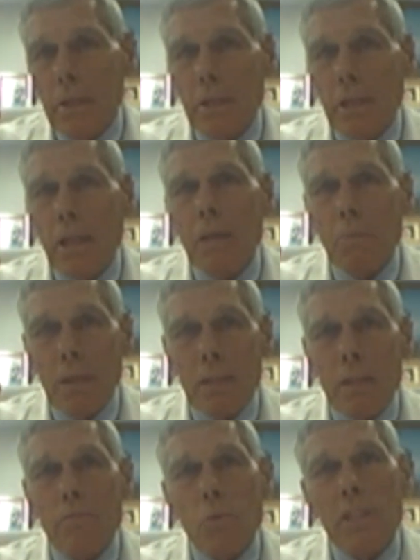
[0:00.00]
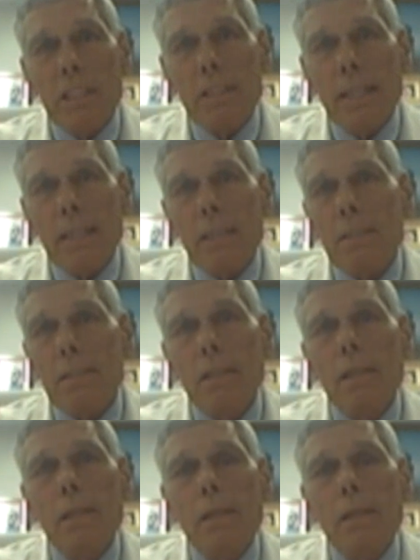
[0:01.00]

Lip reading: of time, like the 40 seconds,